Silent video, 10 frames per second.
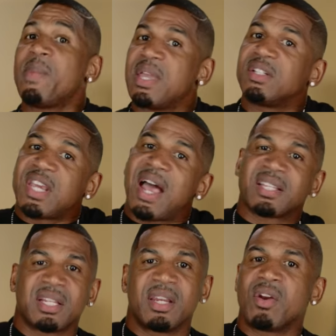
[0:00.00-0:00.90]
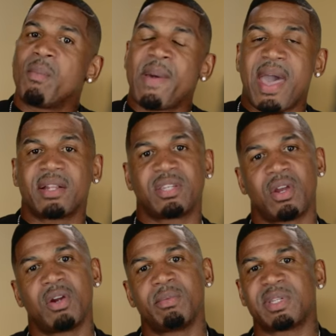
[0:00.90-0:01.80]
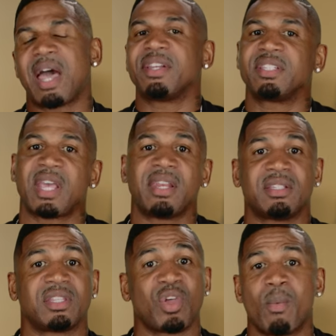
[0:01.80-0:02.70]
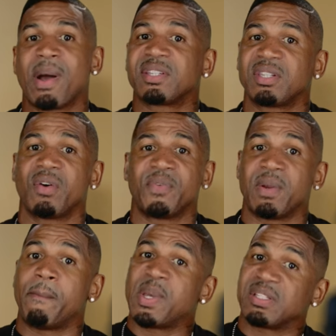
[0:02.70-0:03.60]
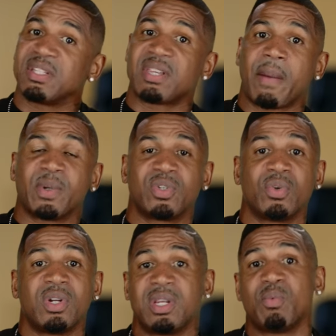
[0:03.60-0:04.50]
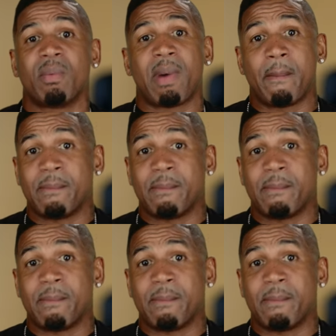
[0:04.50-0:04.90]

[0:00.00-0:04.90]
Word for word: me and Jocelyn on bad terms, I decided to throw myself in a business opportunity with my